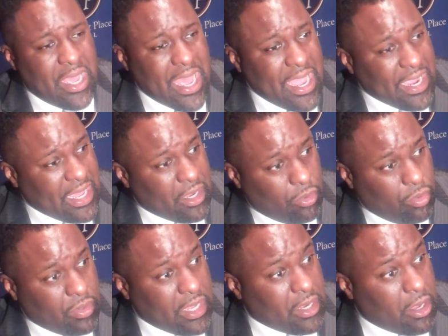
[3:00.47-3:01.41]
I kind of
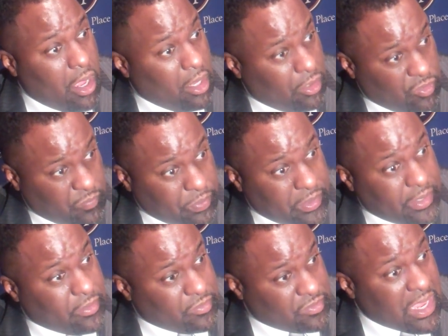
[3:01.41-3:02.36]
look at all those
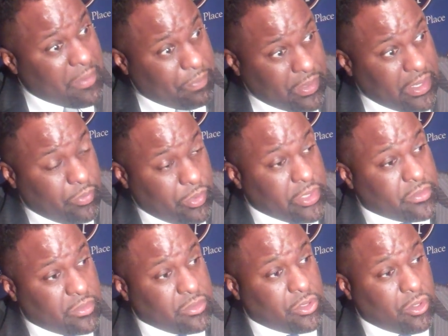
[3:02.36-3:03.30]
players I played with,
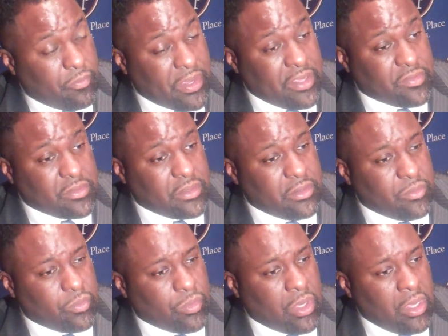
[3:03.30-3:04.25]
you know, basically
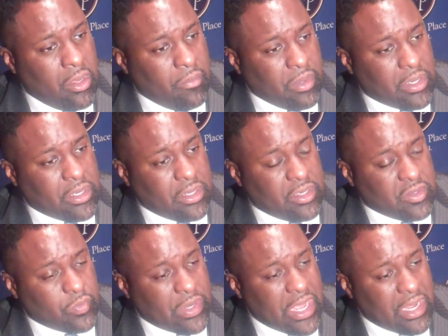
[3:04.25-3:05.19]

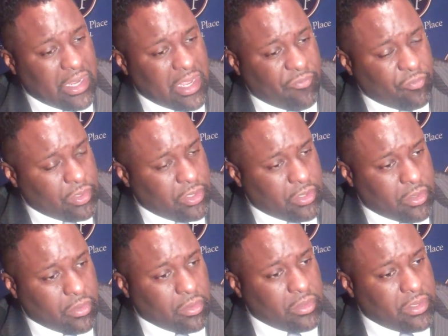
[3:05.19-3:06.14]
because when I left one year
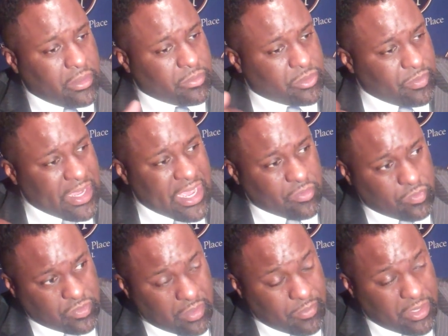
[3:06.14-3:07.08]
earlier, them guys
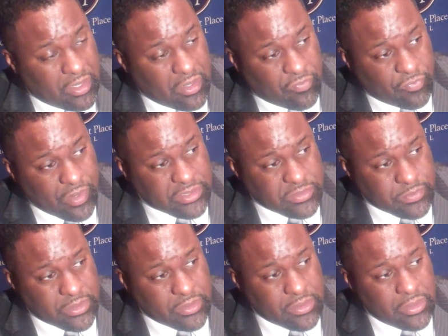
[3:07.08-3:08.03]
was coming in as
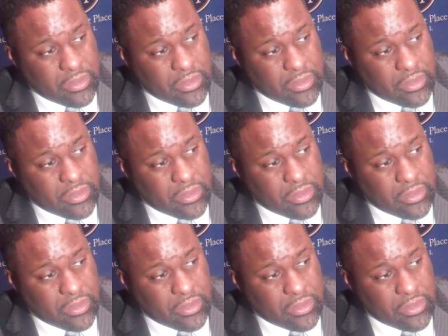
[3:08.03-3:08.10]
freshmen.